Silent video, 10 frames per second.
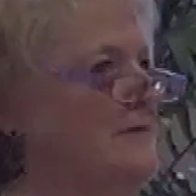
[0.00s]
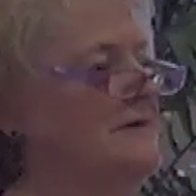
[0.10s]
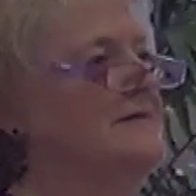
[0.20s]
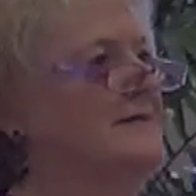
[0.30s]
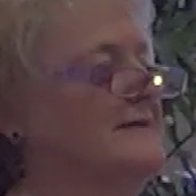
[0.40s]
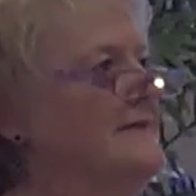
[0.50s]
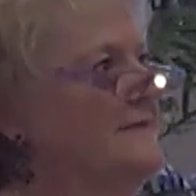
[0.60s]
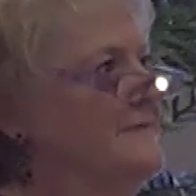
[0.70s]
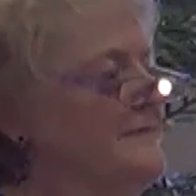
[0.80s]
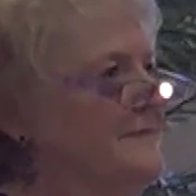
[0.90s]
powers
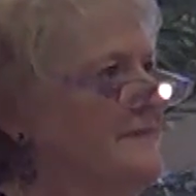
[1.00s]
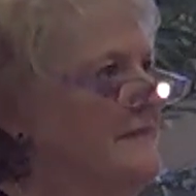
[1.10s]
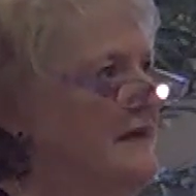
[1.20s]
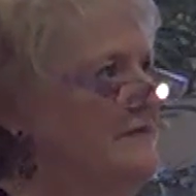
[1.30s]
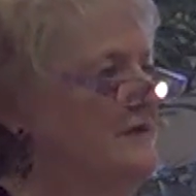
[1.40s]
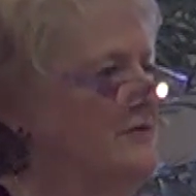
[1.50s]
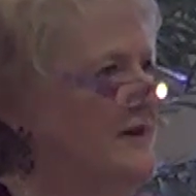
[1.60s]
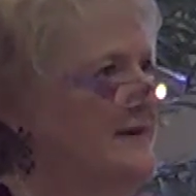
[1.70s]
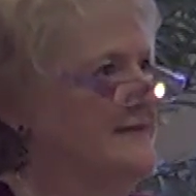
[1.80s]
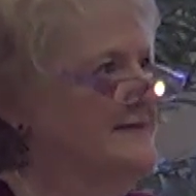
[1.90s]
of the
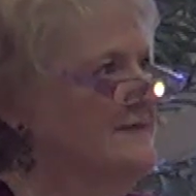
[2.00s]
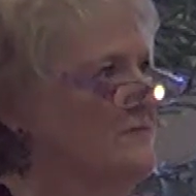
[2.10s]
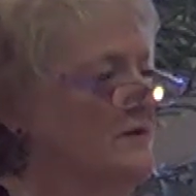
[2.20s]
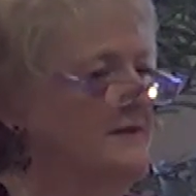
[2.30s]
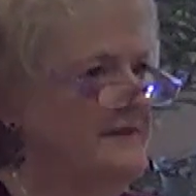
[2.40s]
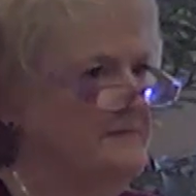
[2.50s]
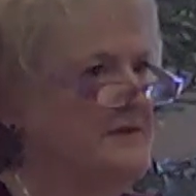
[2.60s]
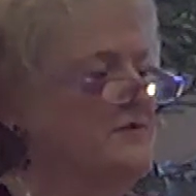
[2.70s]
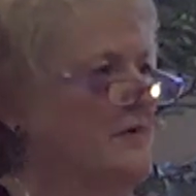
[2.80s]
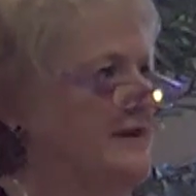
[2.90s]
Christ, one of them
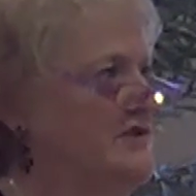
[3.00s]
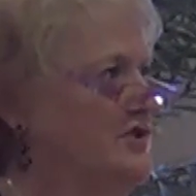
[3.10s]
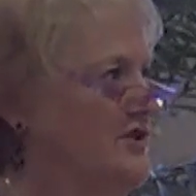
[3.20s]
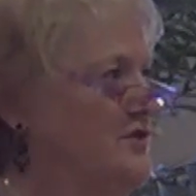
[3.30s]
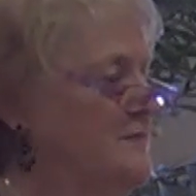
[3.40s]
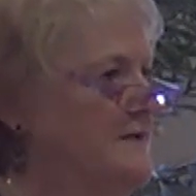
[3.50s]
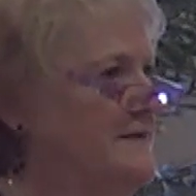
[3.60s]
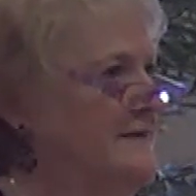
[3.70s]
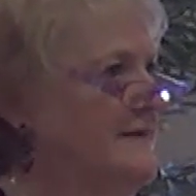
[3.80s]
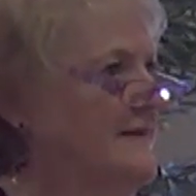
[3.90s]
is right
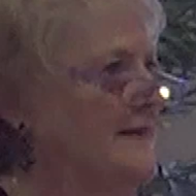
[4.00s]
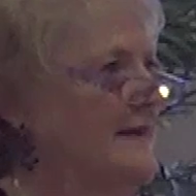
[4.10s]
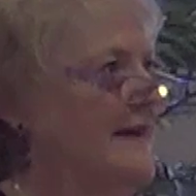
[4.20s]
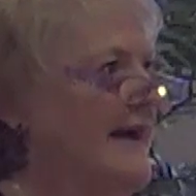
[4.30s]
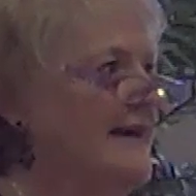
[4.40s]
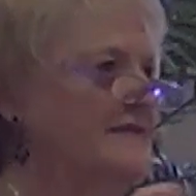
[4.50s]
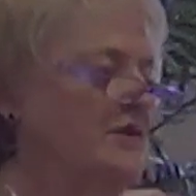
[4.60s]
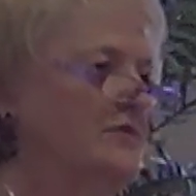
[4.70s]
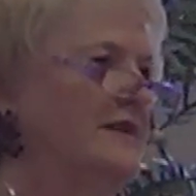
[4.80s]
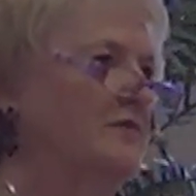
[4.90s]
judgment. And
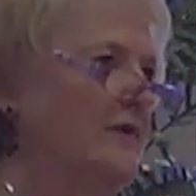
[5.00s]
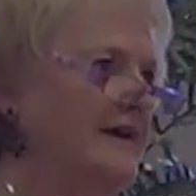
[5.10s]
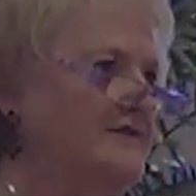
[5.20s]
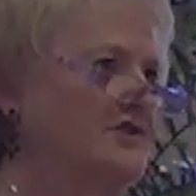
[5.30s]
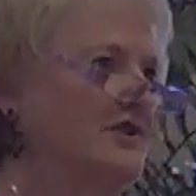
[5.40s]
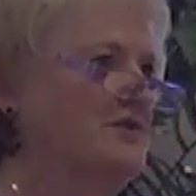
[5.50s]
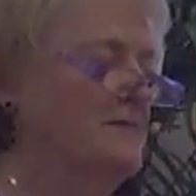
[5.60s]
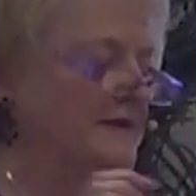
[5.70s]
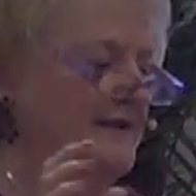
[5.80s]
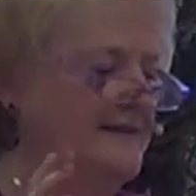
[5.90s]
the only right
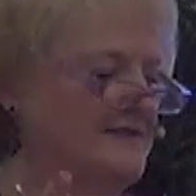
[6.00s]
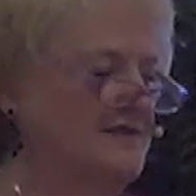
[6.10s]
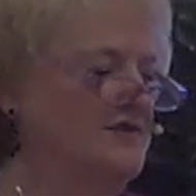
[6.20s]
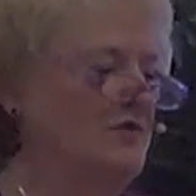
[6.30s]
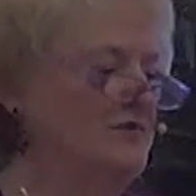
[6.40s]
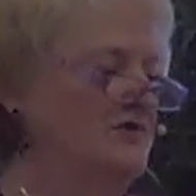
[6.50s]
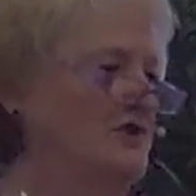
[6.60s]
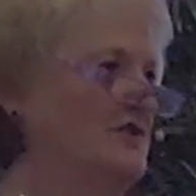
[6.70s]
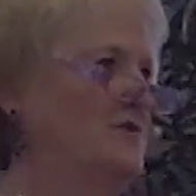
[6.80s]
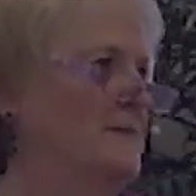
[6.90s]
judgment is no
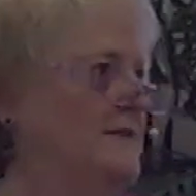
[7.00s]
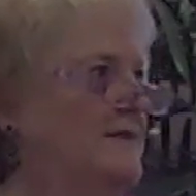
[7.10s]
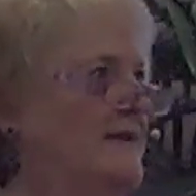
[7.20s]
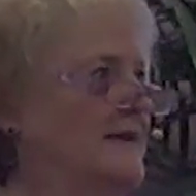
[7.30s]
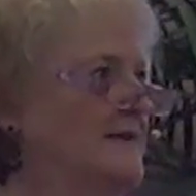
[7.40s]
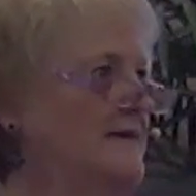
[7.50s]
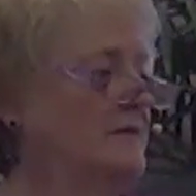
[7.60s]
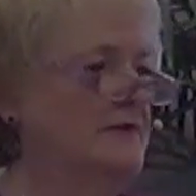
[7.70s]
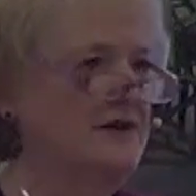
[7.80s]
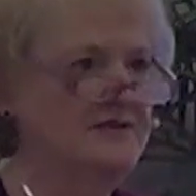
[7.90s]
judgment.
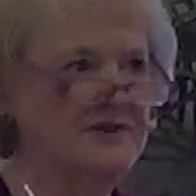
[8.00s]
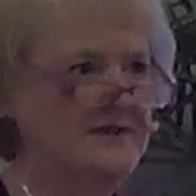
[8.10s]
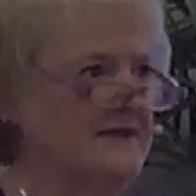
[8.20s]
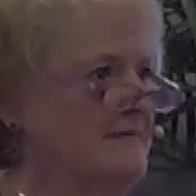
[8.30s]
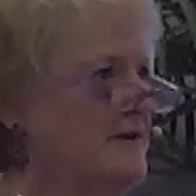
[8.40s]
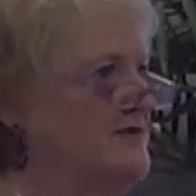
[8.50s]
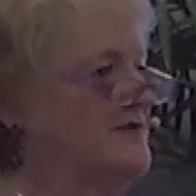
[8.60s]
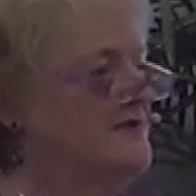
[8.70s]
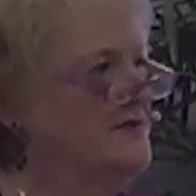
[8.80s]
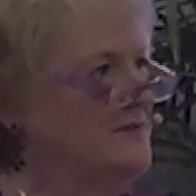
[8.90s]
Now, we're not talking about
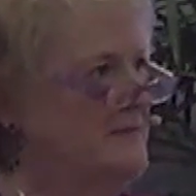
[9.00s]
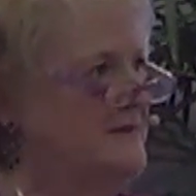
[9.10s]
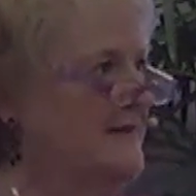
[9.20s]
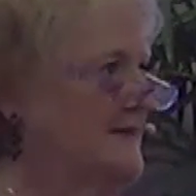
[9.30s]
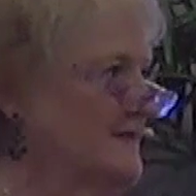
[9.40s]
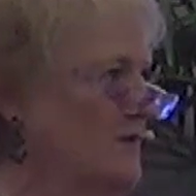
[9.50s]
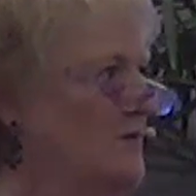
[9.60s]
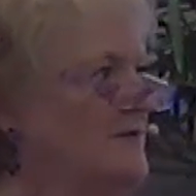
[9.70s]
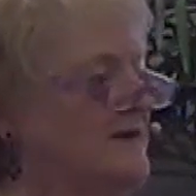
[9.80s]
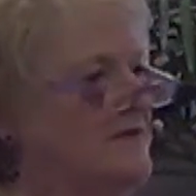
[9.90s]
discernment. That's a
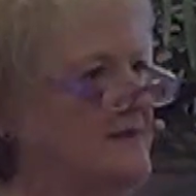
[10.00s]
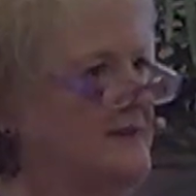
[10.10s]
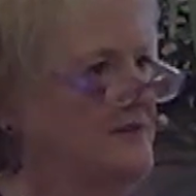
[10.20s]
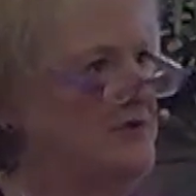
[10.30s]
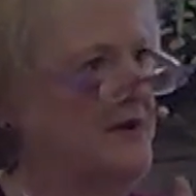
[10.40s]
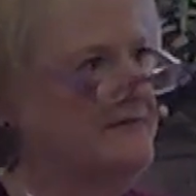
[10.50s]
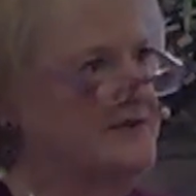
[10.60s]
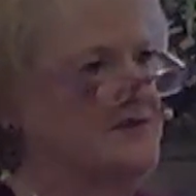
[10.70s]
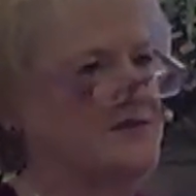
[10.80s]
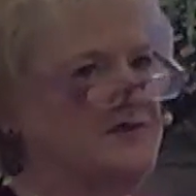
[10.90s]
whole other thing. You have to
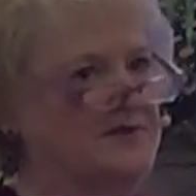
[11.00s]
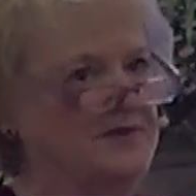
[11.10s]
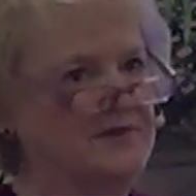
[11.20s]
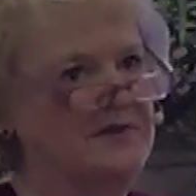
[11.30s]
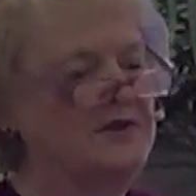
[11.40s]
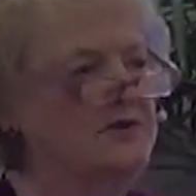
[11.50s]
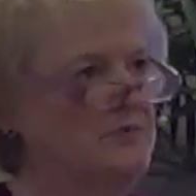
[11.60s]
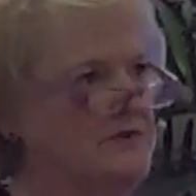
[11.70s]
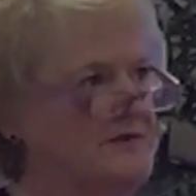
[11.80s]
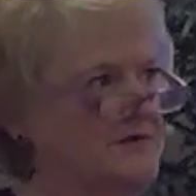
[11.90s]
discern what